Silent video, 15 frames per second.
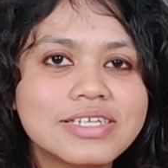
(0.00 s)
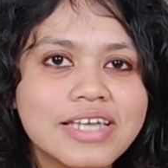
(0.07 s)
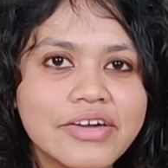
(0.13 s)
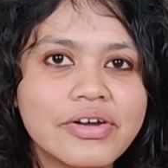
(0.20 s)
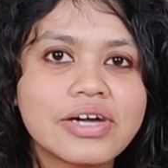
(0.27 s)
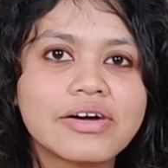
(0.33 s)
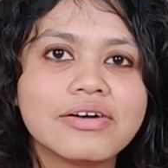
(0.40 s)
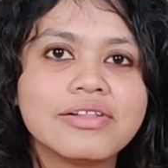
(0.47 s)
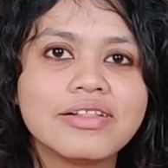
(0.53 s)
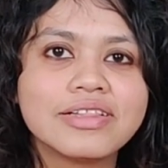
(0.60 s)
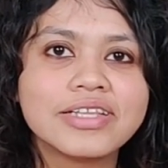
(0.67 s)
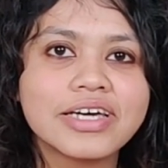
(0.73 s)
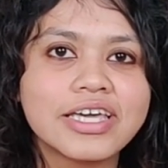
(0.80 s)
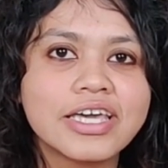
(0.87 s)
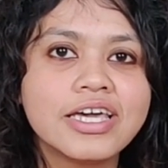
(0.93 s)

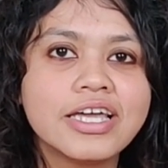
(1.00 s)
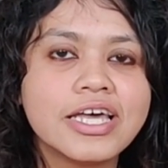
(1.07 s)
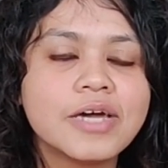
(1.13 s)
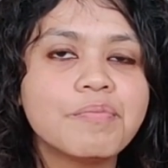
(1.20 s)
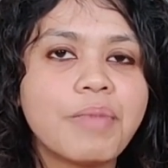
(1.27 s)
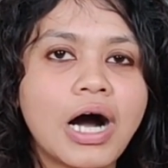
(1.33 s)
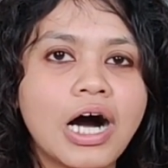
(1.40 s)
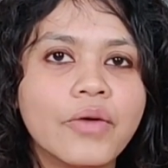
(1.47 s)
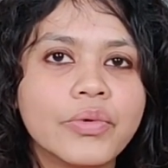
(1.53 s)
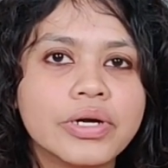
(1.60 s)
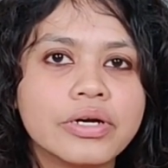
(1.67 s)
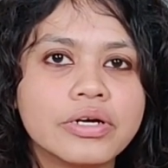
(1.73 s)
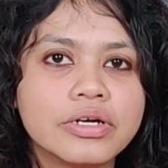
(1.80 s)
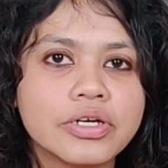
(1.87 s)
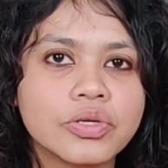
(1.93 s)
lyrical, the healing
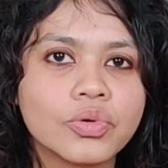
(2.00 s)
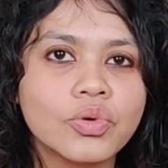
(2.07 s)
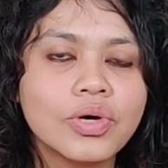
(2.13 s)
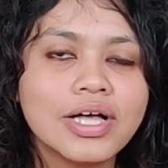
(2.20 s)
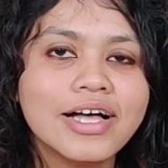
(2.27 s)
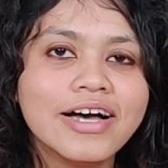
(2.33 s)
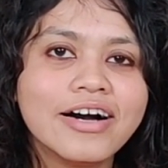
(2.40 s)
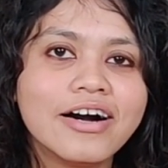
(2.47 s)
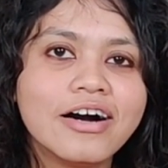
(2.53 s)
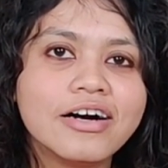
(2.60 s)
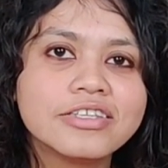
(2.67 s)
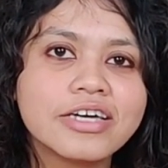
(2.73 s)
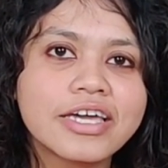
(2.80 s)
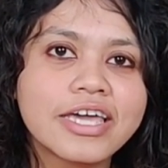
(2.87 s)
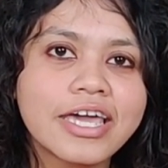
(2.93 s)
power,
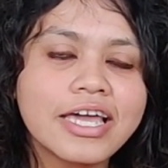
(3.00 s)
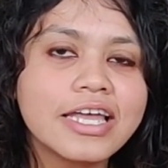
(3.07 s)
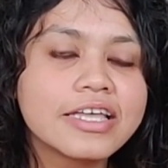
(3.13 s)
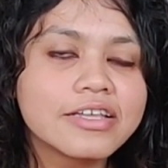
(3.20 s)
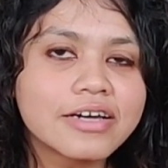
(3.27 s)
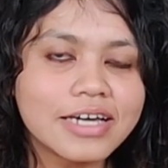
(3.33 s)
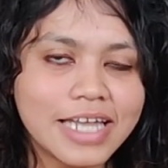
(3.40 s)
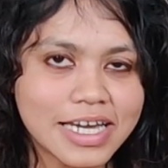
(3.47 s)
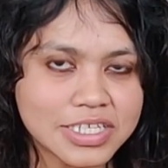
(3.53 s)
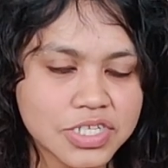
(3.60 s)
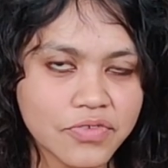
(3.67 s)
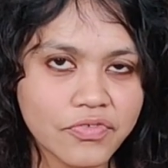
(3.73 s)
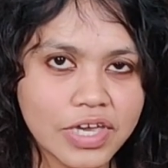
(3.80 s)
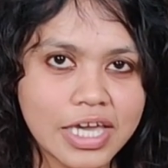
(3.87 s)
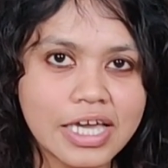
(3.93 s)
the
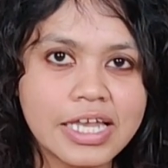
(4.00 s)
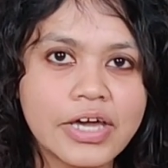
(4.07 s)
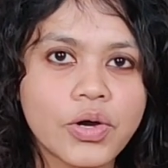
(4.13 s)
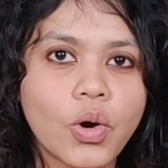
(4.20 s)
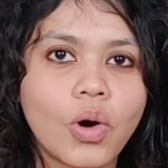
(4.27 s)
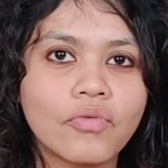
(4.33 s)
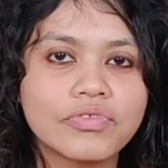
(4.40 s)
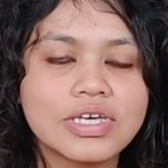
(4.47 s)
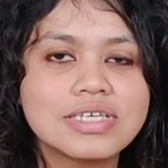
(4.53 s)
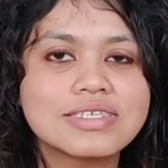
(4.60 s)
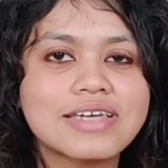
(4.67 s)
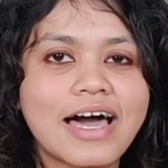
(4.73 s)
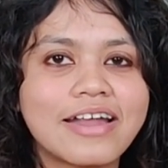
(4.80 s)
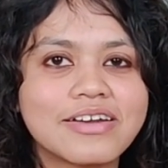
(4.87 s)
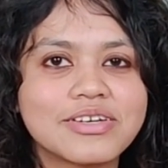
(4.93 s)
collective healing of
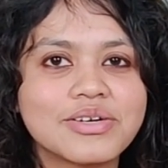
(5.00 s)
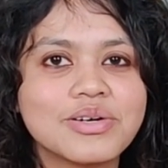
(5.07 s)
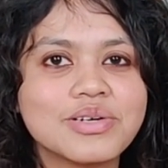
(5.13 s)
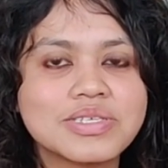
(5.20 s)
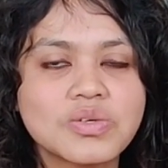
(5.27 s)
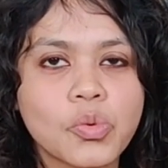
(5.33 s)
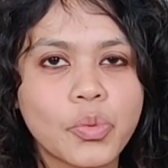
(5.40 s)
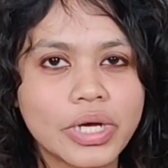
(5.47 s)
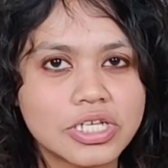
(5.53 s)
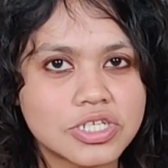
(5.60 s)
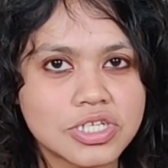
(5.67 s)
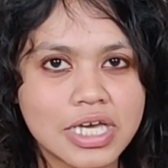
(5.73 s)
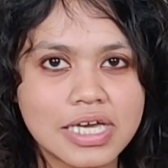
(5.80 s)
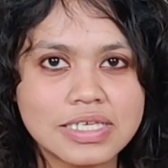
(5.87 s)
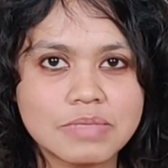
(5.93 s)
these characters
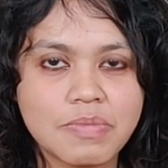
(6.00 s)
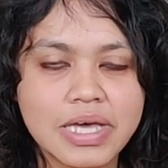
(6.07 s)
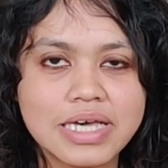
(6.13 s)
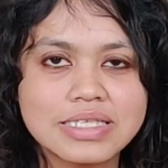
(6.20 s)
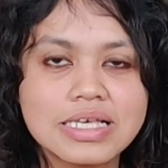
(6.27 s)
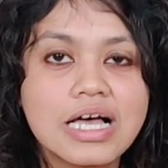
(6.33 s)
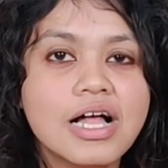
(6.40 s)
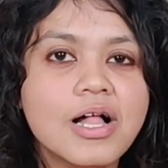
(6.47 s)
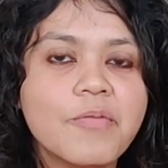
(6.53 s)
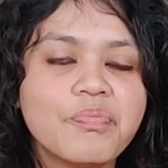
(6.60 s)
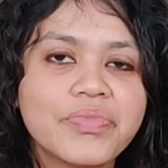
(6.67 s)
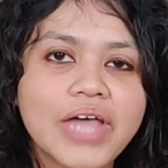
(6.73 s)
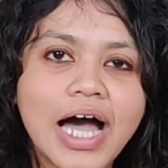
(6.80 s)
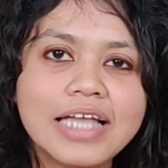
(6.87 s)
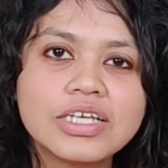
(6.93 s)
which takes place.
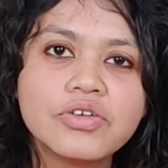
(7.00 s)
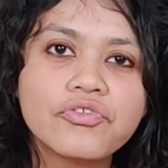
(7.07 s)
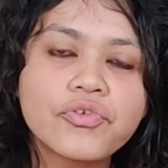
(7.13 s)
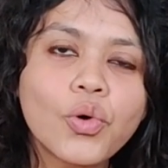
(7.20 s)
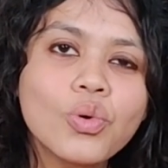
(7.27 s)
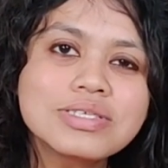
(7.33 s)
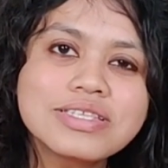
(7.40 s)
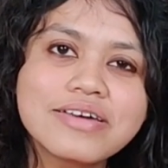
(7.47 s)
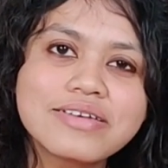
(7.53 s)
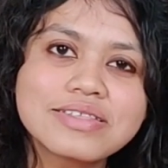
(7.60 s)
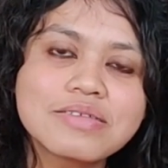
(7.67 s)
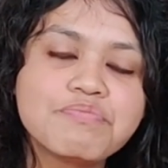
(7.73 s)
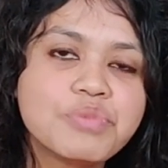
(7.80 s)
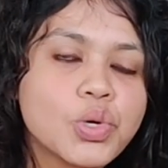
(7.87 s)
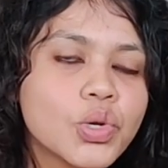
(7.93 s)
And then, of course, there
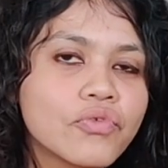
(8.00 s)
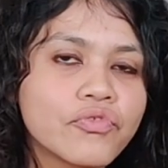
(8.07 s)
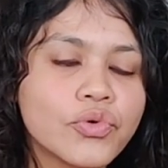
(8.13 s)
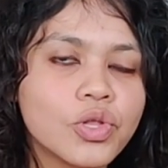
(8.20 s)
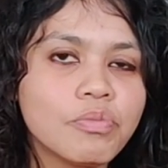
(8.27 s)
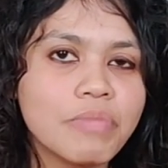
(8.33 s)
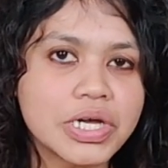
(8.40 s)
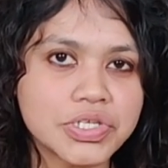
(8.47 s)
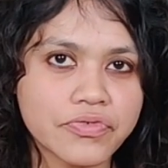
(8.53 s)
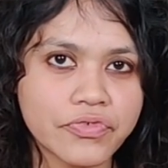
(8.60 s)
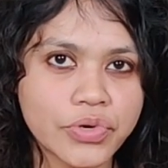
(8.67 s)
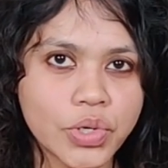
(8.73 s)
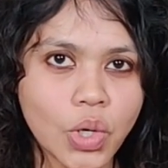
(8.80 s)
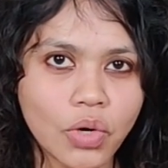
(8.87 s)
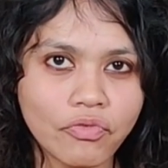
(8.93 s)
is the beautiful
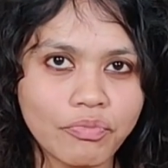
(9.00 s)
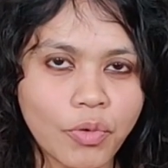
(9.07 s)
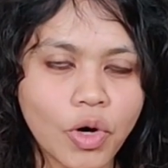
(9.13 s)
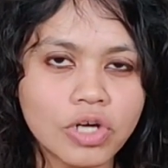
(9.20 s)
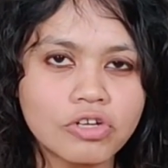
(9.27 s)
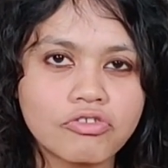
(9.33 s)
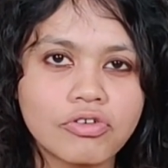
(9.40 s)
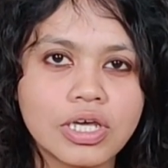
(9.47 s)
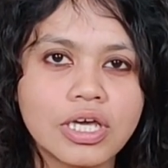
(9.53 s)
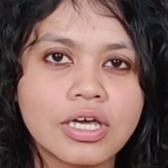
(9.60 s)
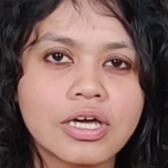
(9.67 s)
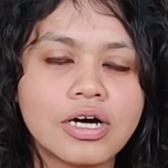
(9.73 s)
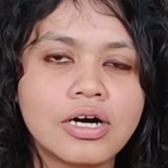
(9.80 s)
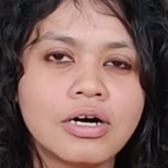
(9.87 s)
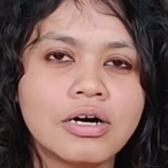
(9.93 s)
metaphor of
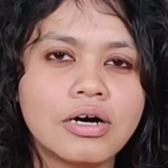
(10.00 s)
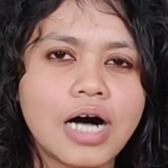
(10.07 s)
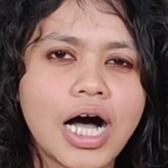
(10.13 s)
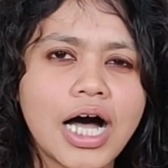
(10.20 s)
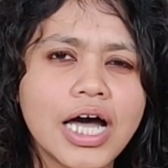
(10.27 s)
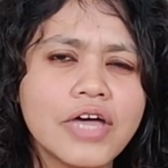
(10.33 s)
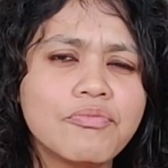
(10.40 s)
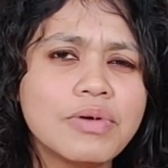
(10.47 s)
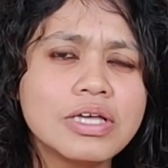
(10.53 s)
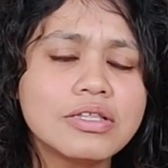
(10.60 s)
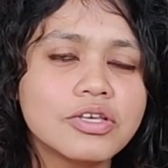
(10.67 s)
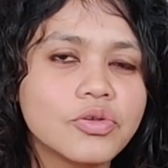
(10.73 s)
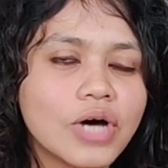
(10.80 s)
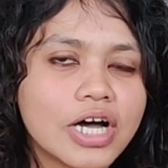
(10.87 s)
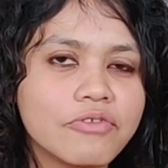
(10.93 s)
pottery. I've
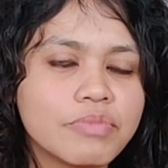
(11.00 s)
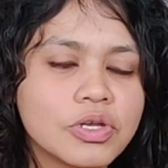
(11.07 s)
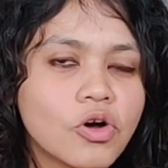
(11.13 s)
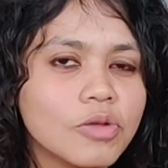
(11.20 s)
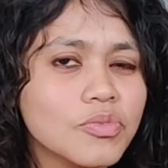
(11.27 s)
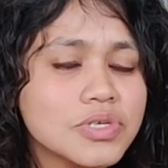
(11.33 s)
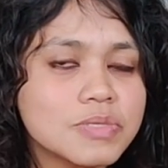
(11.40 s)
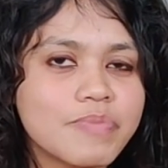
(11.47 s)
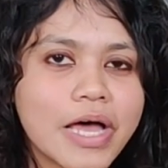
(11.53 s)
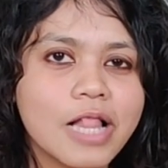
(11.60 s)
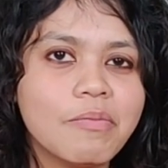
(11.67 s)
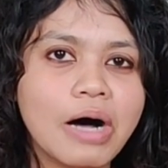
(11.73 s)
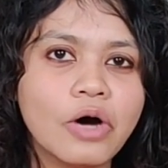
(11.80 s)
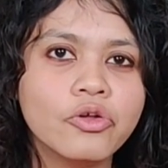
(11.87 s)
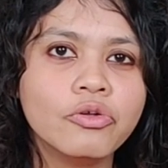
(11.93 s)
been almost
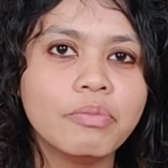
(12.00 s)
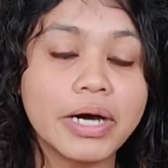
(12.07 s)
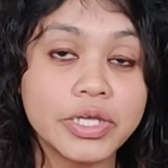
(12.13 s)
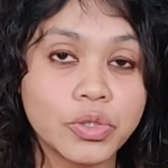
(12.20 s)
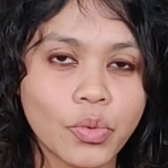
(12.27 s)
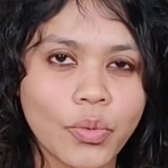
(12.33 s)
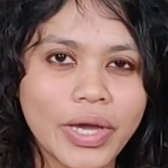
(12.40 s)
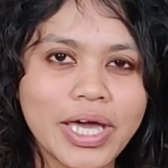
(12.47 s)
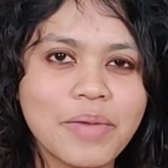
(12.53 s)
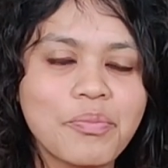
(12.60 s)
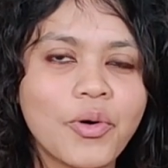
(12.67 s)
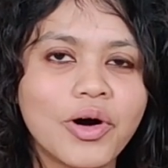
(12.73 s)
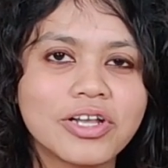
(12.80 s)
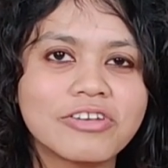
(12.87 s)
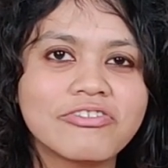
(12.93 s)
spellbound by the way
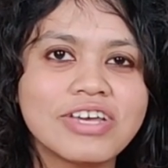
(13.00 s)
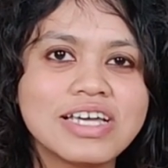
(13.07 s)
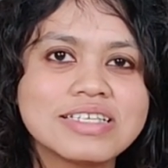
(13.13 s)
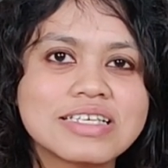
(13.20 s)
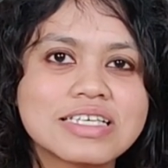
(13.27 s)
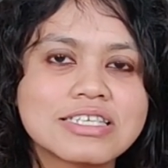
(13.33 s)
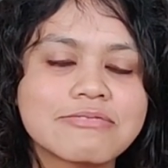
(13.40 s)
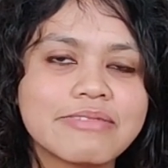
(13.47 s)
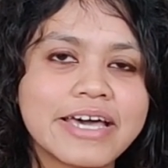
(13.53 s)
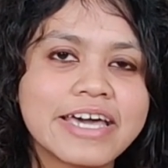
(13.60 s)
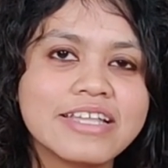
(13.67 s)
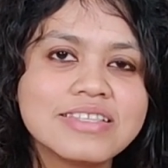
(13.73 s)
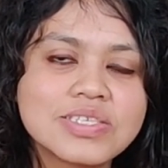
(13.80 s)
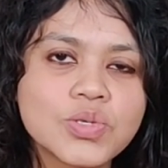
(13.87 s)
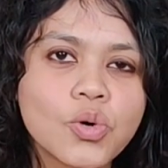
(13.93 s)
pottery is
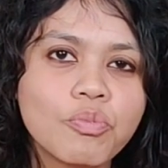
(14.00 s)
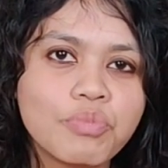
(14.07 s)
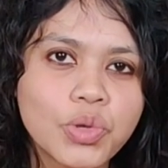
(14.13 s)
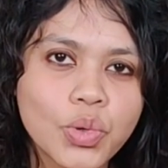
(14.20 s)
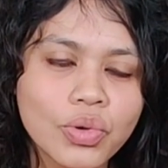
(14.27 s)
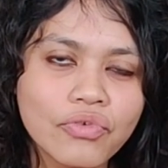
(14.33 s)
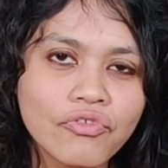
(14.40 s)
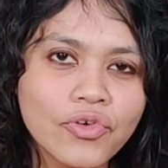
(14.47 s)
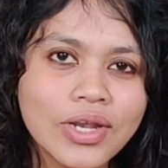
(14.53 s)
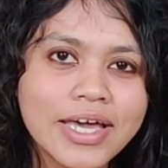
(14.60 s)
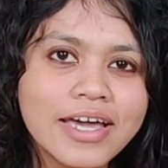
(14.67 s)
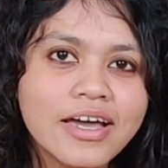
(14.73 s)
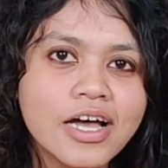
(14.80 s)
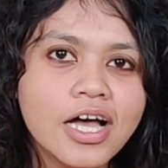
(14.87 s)
explained so beautifully